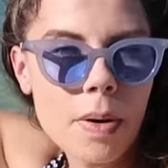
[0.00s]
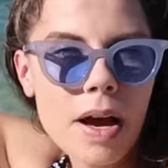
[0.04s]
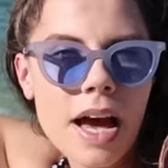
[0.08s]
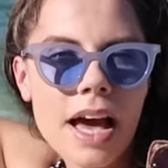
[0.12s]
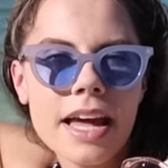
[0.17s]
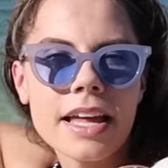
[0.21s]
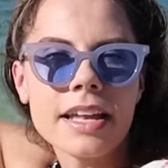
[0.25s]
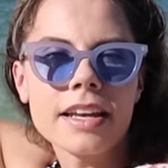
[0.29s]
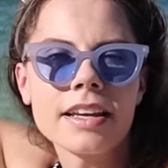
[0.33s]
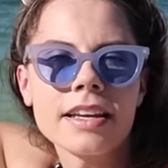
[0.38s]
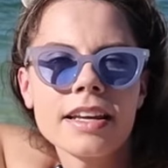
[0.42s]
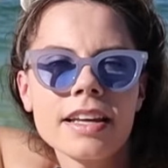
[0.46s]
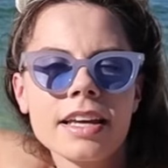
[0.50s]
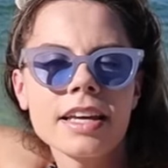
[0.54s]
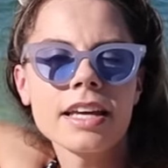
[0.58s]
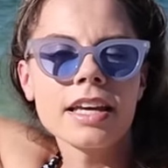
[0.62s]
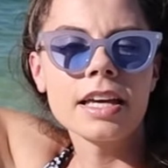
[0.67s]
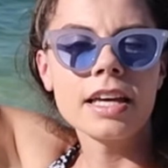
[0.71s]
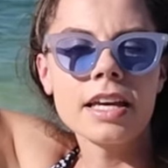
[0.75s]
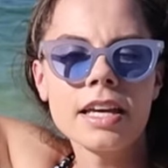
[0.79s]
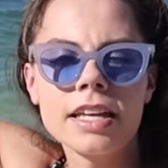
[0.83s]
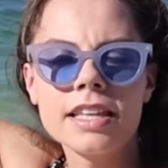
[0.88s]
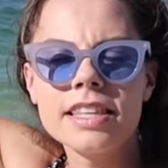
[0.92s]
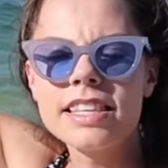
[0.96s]
But
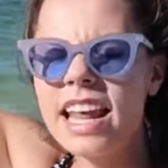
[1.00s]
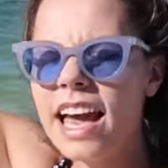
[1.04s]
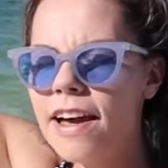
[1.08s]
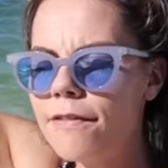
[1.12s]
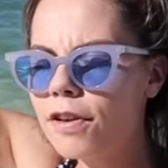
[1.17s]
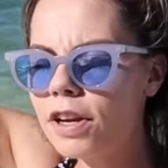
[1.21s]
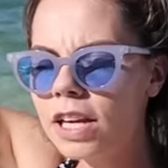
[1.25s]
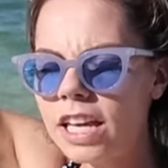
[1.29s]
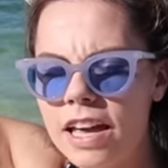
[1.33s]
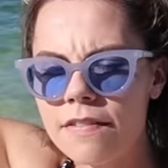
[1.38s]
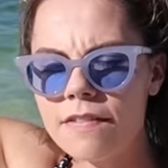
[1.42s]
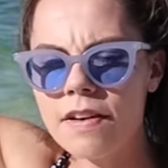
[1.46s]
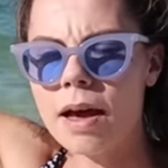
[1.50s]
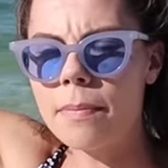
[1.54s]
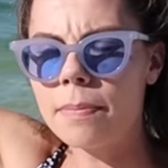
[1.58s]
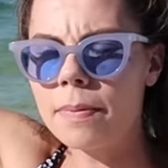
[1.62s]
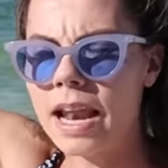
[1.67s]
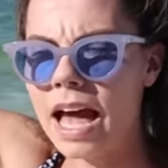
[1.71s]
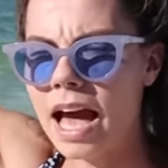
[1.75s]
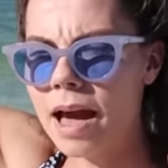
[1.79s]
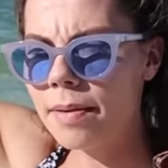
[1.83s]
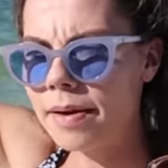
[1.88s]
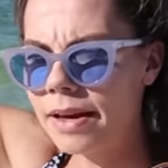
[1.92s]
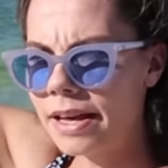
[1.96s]
never give up,
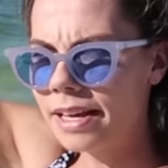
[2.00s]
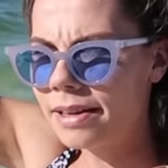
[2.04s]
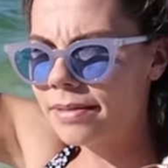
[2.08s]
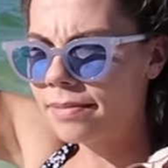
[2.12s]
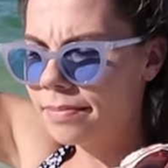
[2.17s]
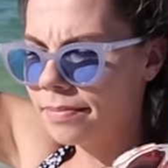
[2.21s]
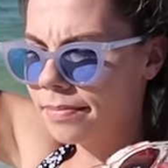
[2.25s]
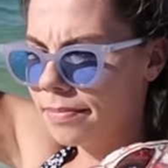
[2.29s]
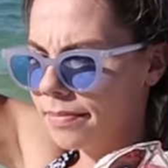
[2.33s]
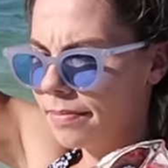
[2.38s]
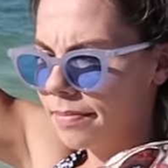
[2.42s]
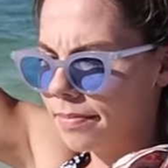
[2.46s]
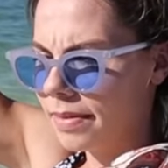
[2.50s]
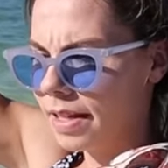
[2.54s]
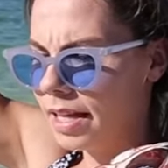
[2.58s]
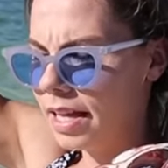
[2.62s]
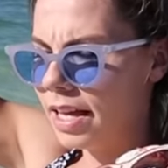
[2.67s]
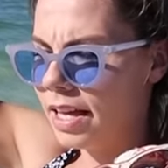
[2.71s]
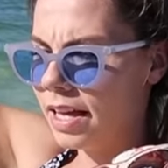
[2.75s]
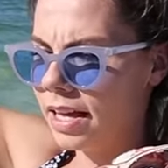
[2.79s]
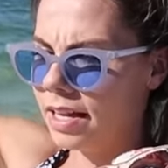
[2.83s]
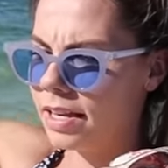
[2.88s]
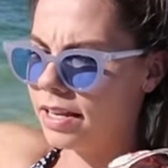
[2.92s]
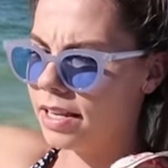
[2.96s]
Llama.
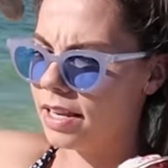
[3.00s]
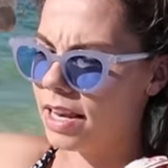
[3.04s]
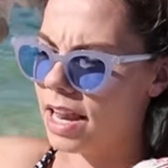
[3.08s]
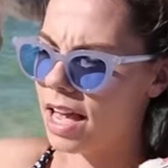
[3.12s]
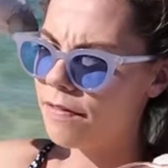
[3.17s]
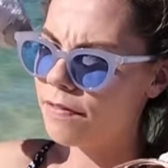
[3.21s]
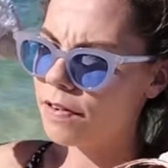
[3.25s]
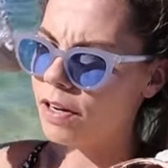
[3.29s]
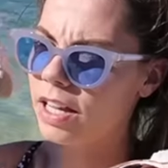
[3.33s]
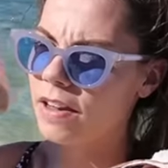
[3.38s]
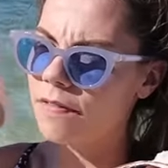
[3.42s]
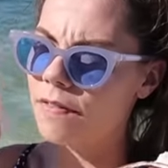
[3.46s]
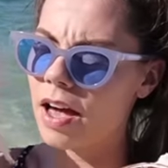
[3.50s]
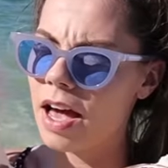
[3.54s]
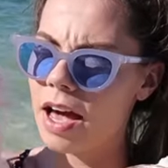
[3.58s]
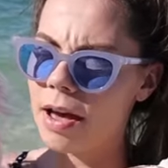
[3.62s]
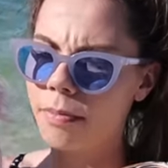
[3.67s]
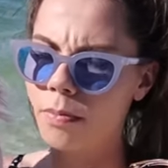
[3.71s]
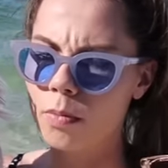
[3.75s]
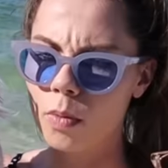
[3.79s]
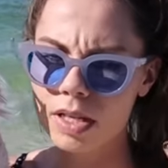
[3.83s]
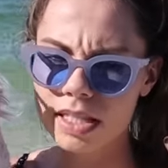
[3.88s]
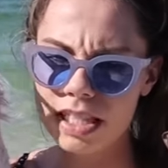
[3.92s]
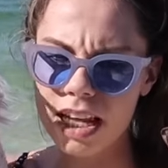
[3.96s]
Never give
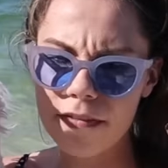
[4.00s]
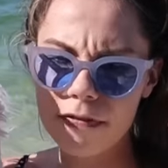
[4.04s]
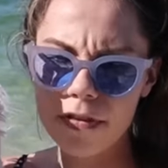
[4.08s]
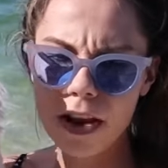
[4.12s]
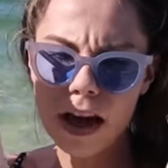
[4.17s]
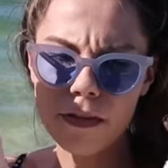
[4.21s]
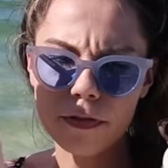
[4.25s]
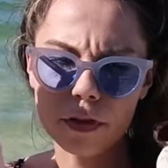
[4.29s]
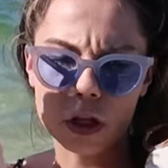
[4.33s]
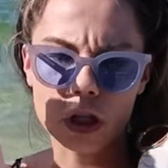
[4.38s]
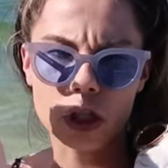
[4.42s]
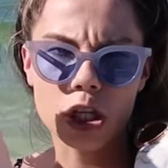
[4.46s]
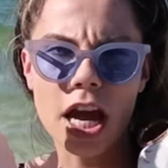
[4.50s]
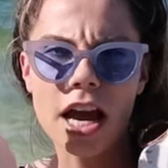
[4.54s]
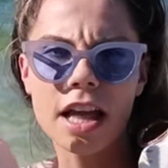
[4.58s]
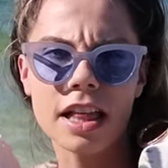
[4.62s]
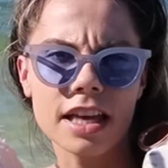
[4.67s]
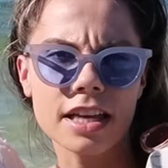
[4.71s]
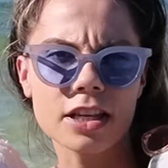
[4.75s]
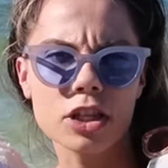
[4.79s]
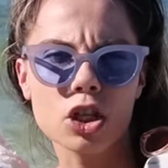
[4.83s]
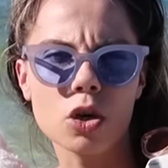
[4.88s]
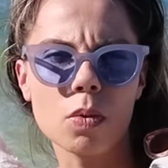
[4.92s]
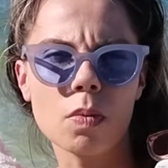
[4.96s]
up. What's up, Love? You're
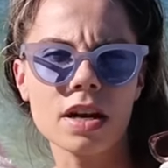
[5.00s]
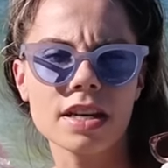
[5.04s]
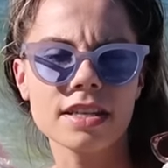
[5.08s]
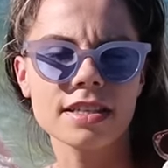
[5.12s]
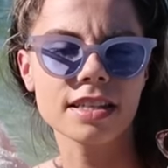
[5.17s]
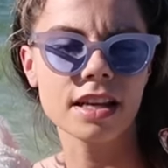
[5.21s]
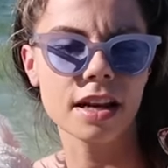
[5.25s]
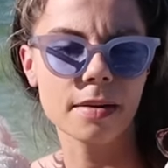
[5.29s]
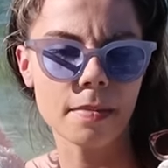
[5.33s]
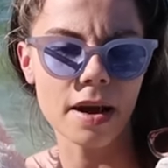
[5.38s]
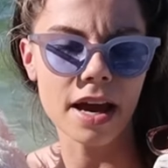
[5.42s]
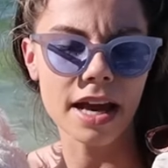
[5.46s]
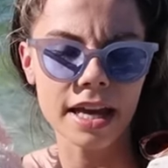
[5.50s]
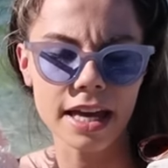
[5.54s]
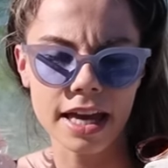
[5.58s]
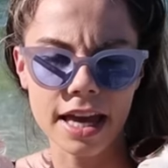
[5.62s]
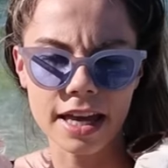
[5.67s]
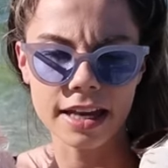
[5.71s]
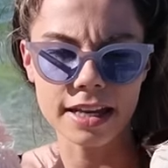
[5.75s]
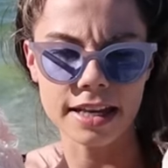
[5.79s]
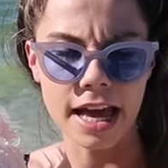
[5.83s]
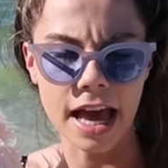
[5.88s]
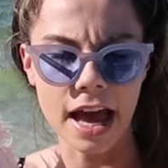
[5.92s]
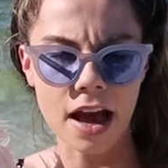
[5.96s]
jealous. You want to sit on my
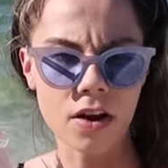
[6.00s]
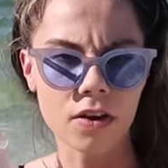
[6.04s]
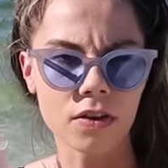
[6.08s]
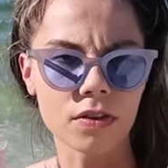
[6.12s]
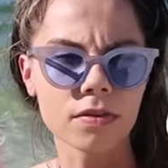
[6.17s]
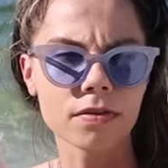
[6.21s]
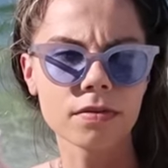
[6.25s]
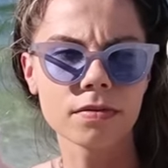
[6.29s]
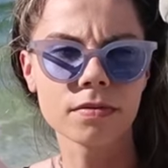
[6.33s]
head now.